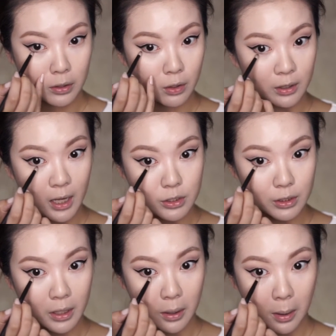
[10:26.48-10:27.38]
your
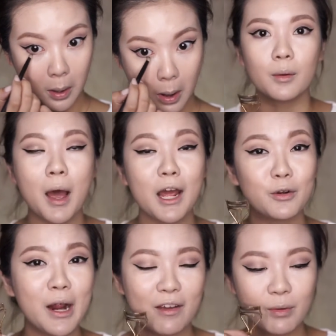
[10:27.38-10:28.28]
lash line. I
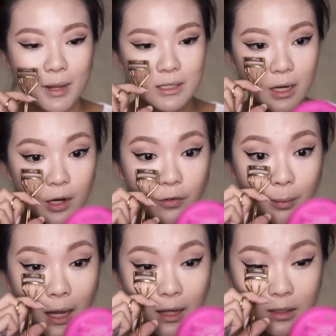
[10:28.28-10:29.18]
don't have a mascara
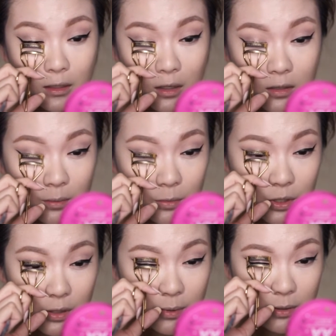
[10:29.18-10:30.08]
from Cathy Doll, so I'm
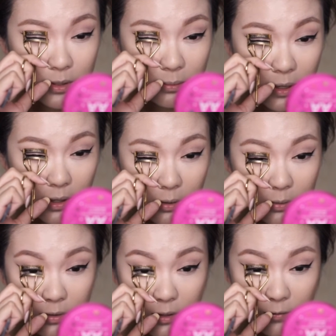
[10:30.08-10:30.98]
just going to be using my
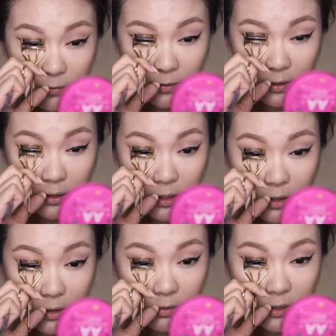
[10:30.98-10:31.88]
own to fill
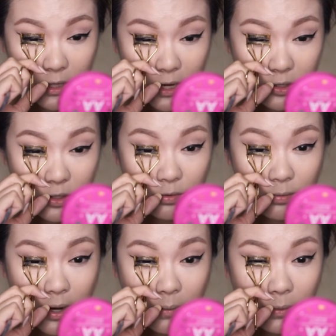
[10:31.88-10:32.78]
in those lashes
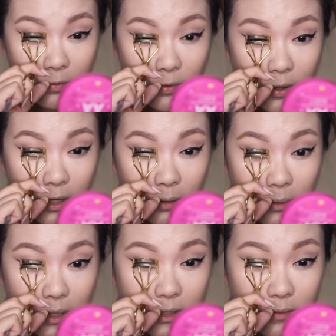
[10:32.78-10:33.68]
right before I
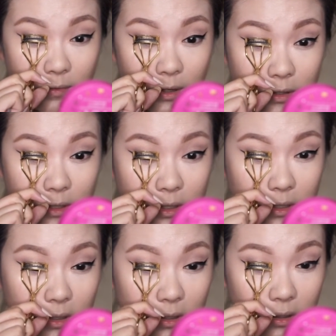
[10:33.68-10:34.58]
apply some
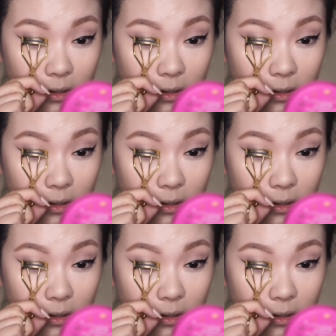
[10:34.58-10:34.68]
falsies.